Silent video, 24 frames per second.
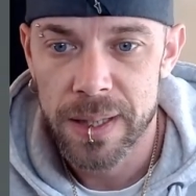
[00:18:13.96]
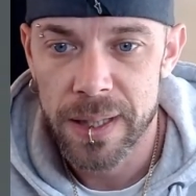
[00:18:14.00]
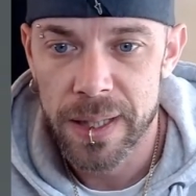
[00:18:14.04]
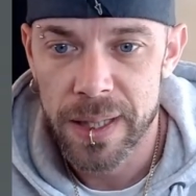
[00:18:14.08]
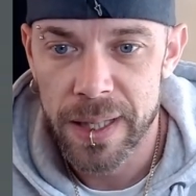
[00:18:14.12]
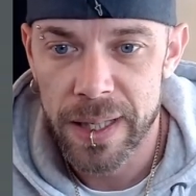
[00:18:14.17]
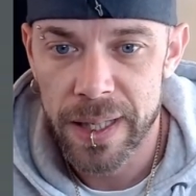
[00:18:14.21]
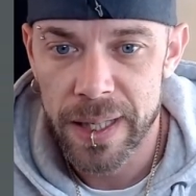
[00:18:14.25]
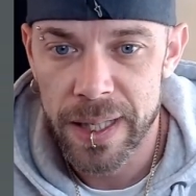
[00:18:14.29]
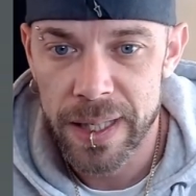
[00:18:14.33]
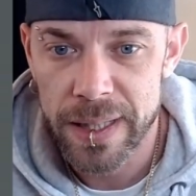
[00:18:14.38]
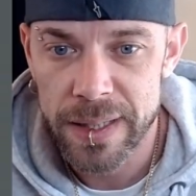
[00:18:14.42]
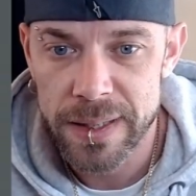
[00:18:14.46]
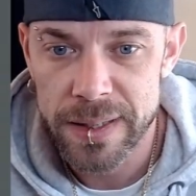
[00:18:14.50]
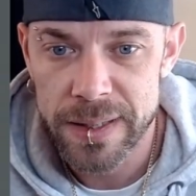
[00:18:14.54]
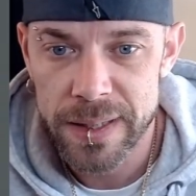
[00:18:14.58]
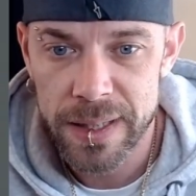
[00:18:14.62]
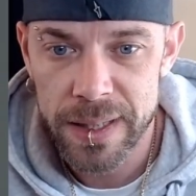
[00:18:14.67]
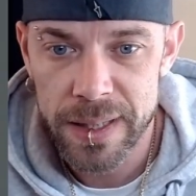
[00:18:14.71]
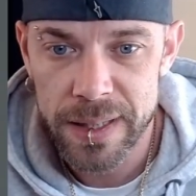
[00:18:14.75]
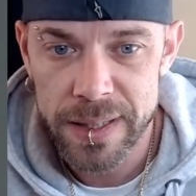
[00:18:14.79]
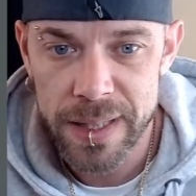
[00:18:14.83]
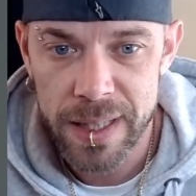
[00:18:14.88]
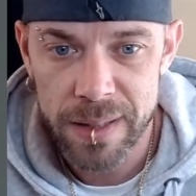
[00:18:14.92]
And
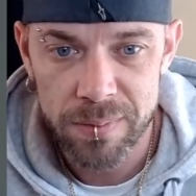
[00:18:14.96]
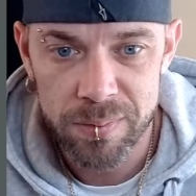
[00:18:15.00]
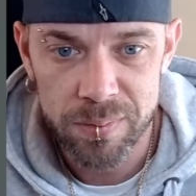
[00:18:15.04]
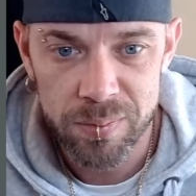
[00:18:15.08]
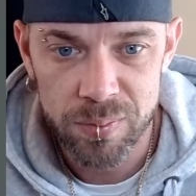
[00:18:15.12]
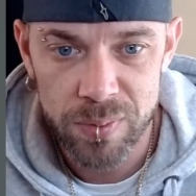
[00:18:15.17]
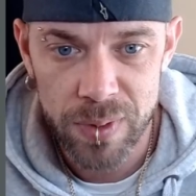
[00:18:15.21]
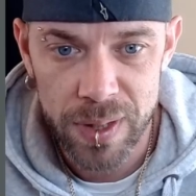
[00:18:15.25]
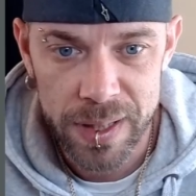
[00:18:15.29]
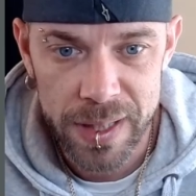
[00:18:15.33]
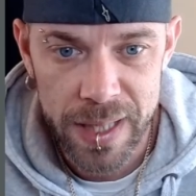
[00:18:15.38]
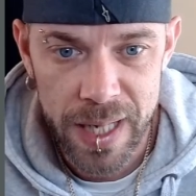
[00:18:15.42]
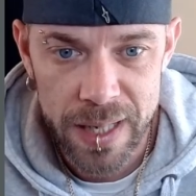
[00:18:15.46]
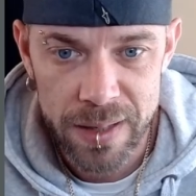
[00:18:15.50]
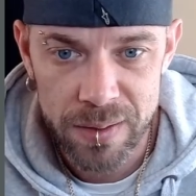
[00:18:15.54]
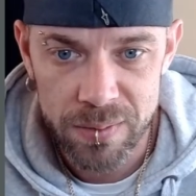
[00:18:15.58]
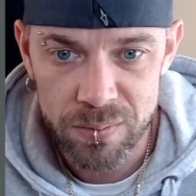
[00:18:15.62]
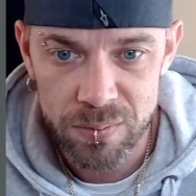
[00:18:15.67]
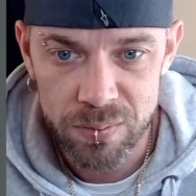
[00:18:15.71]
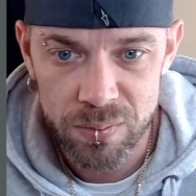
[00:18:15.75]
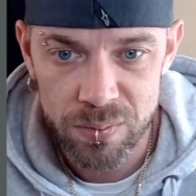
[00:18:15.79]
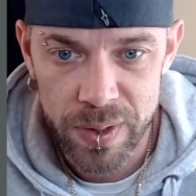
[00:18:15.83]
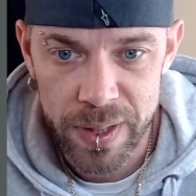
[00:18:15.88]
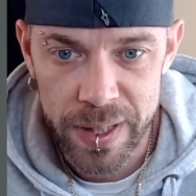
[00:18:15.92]
yeah, again,
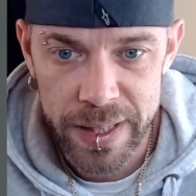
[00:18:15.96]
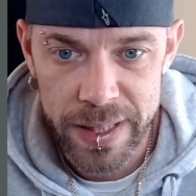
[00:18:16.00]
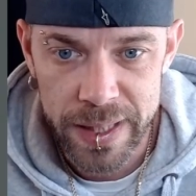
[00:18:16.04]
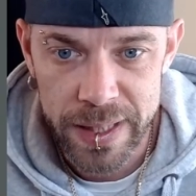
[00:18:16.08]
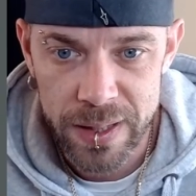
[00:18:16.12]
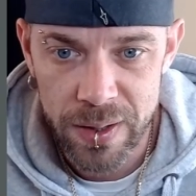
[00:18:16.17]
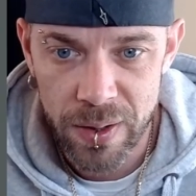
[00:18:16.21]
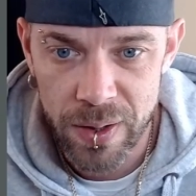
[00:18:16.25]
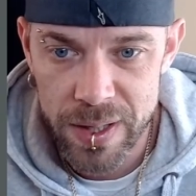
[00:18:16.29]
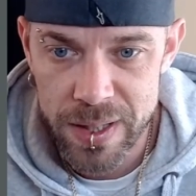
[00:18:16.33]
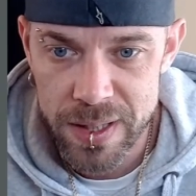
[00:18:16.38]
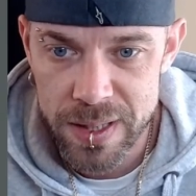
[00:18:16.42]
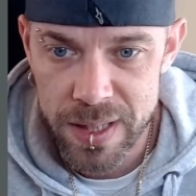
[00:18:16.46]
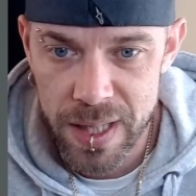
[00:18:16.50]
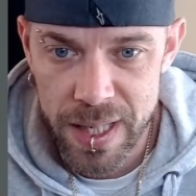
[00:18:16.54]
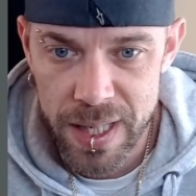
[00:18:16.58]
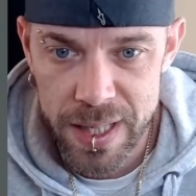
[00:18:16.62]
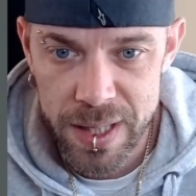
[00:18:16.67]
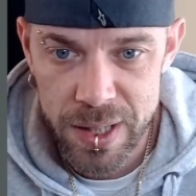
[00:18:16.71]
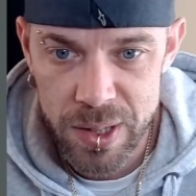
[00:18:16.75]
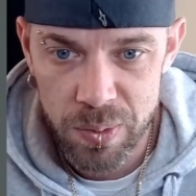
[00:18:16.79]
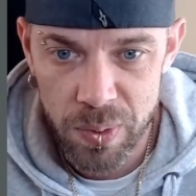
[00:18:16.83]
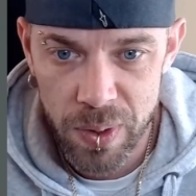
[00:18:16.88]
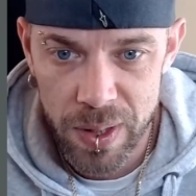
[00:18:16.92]
really nice.
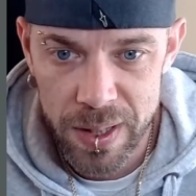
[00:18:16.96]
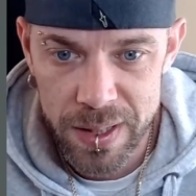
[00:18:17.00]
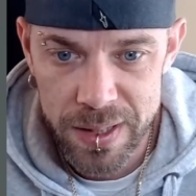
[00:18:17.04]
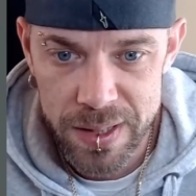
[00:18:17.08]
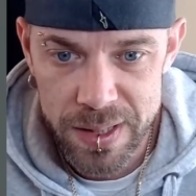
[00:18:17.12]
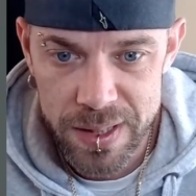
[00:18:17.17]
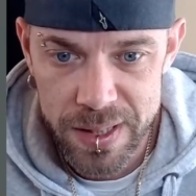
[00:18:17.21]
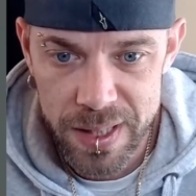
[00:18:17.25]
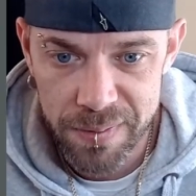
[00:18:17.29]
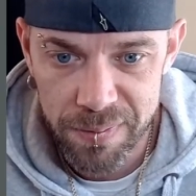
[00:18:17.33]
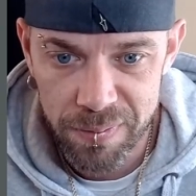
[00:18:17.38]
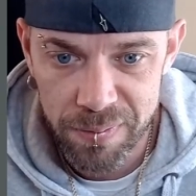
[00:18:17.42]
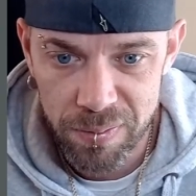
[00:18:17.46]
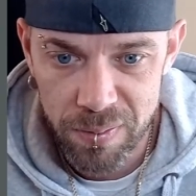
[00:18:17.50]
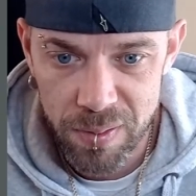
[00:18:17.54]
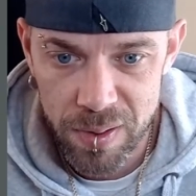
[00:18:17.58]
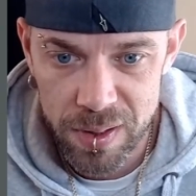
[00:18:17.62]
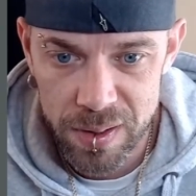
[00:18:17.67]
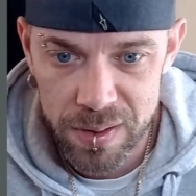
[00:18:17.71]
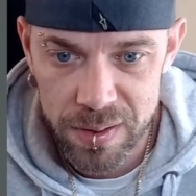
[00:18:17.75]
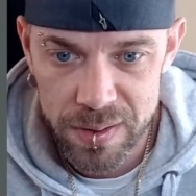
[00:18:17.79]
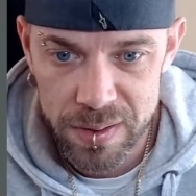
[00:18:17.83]
Each one's different.